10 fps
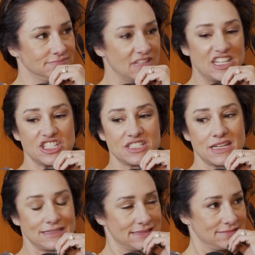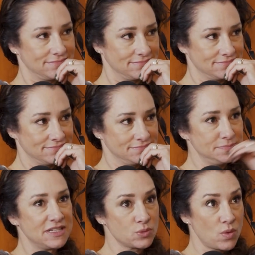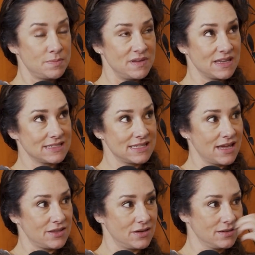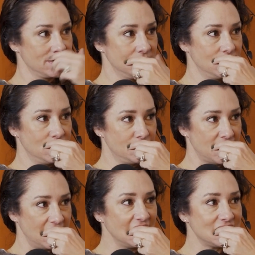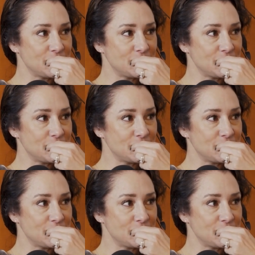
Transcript: It just does. Because one begets the other. But it's